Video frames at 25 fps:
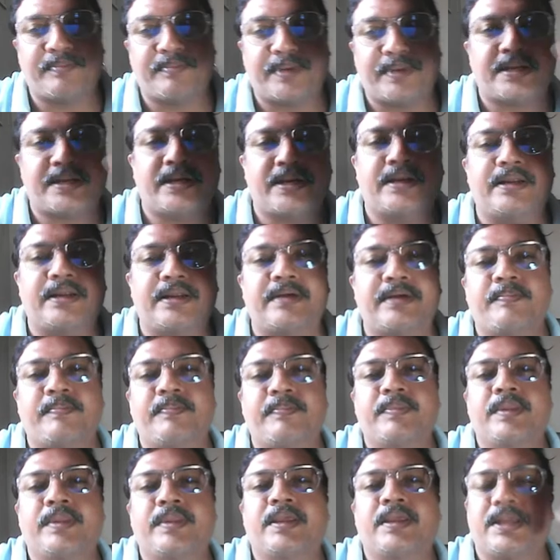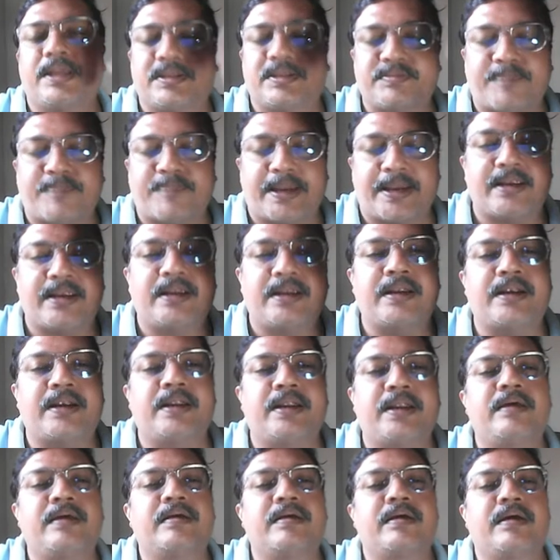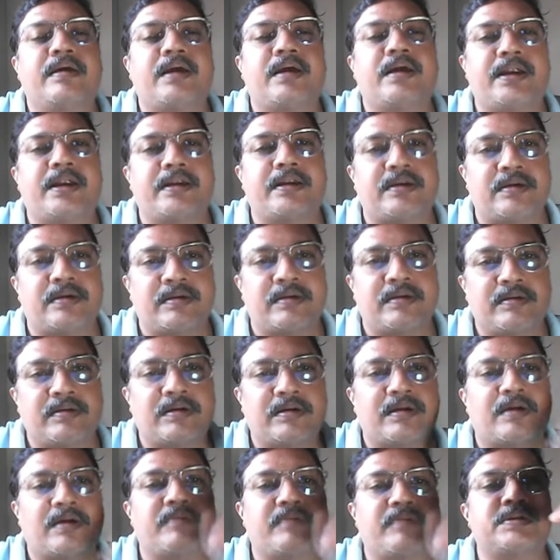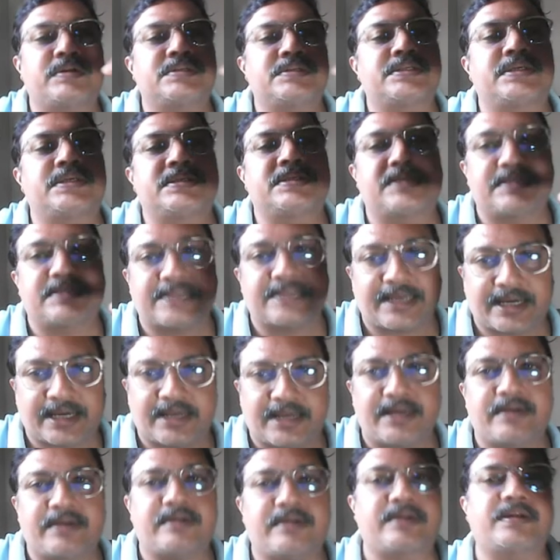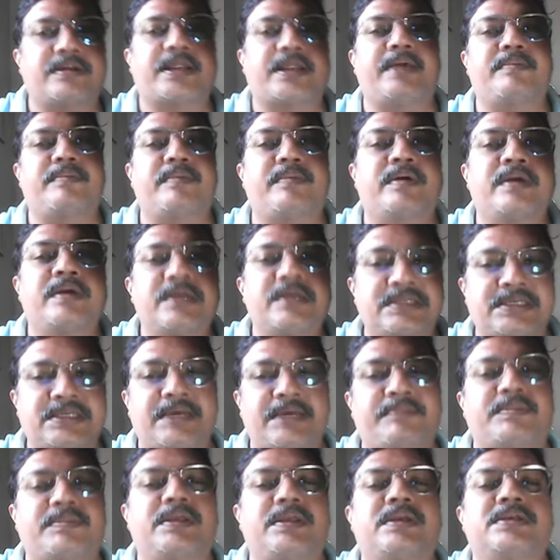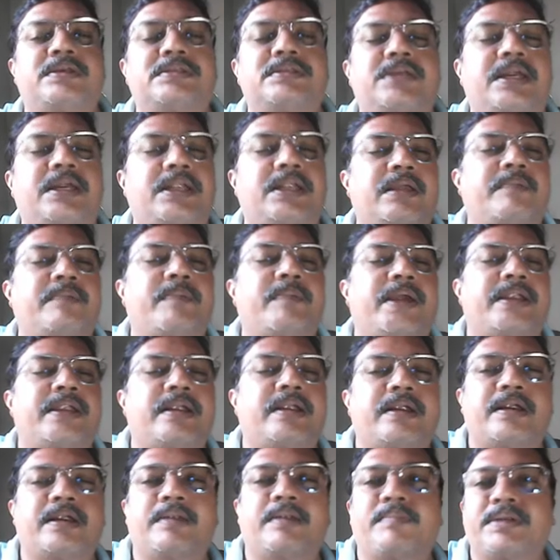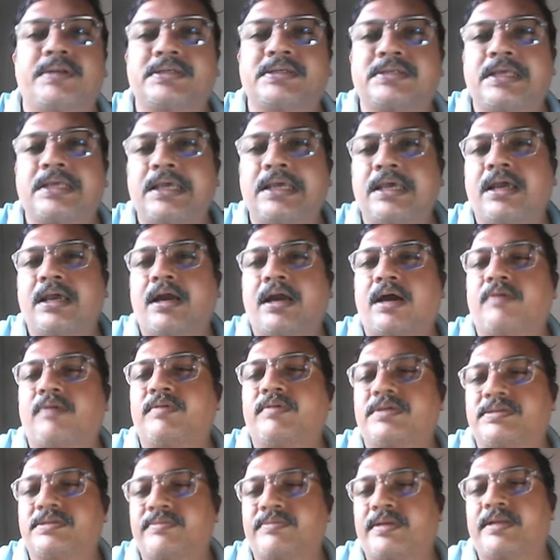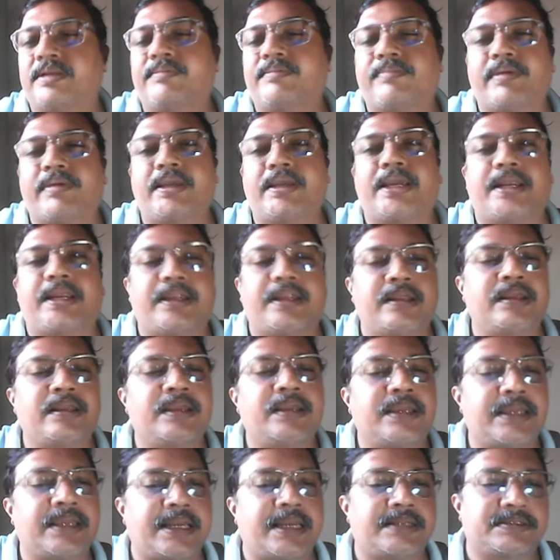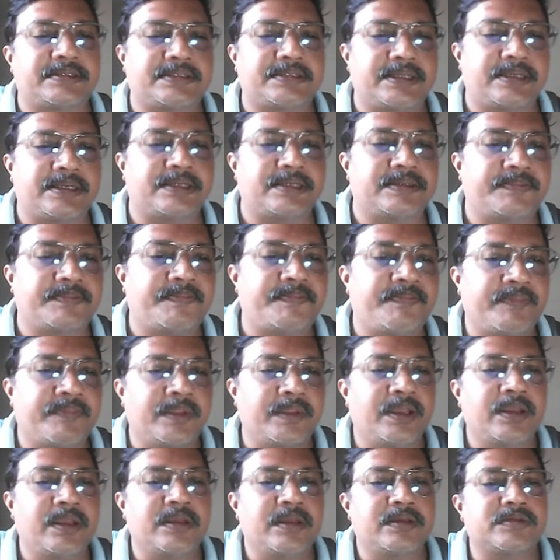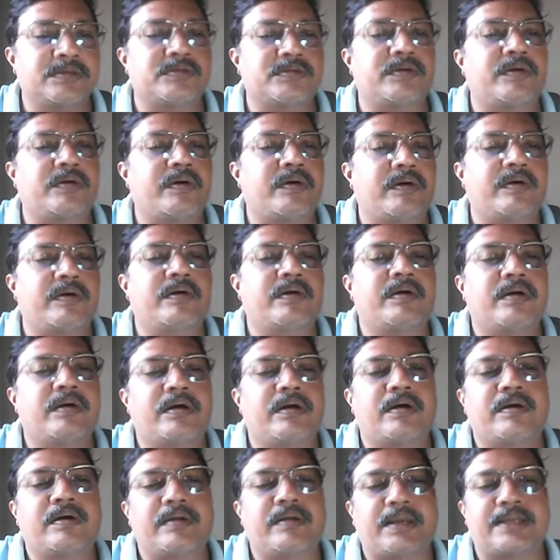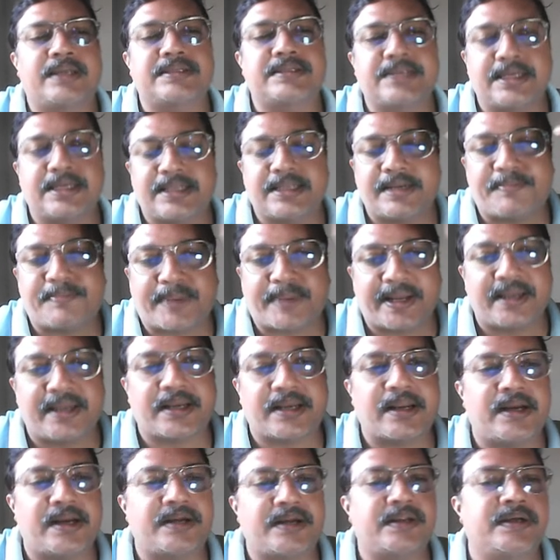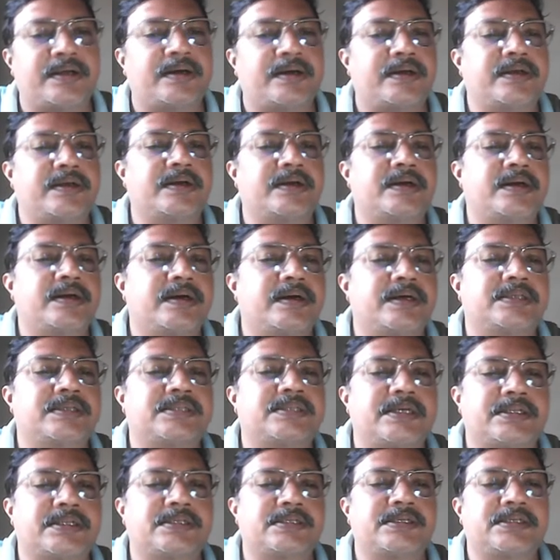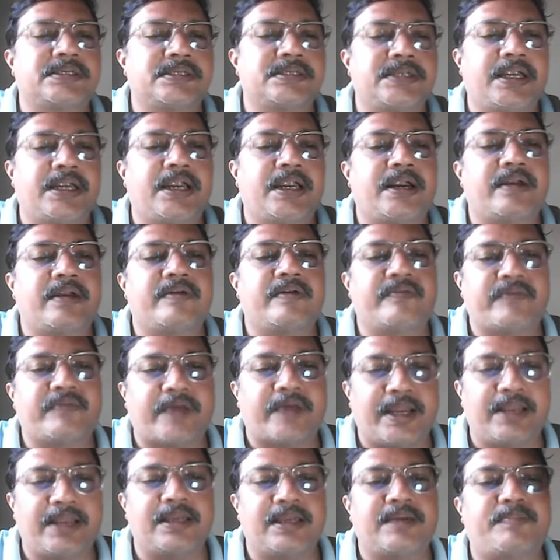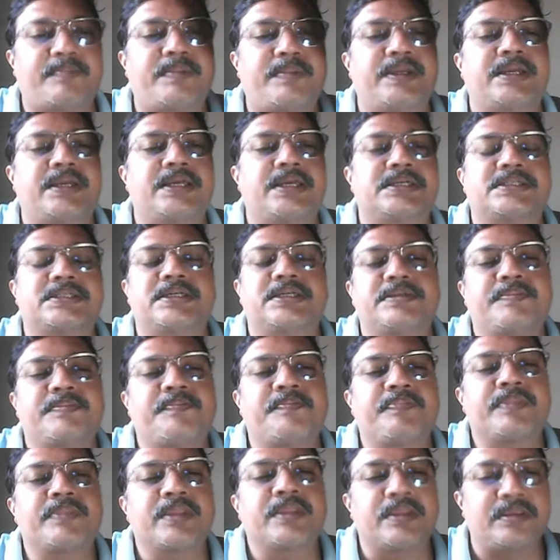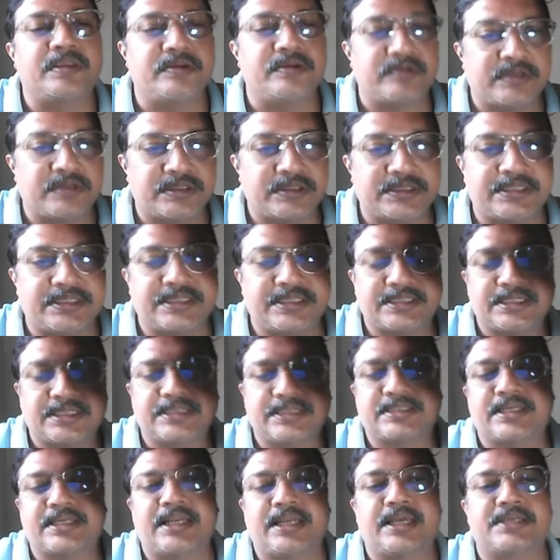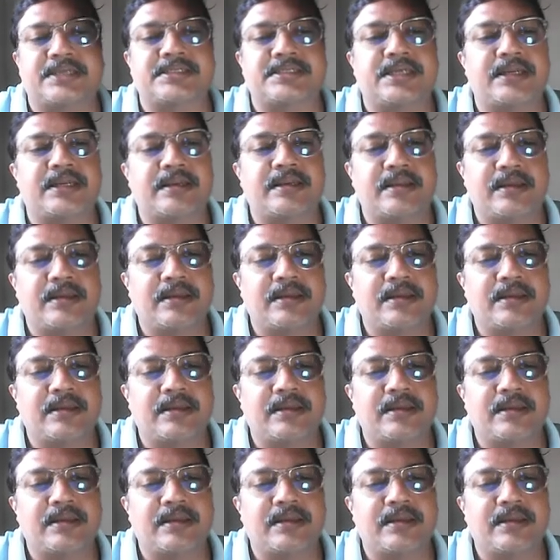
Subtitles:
patent, it is patented, and ours is a second time same thing is getting patented, means ours will be getting cancelled. So you can say that prior art search is needed, filing application, jurisdiction selection,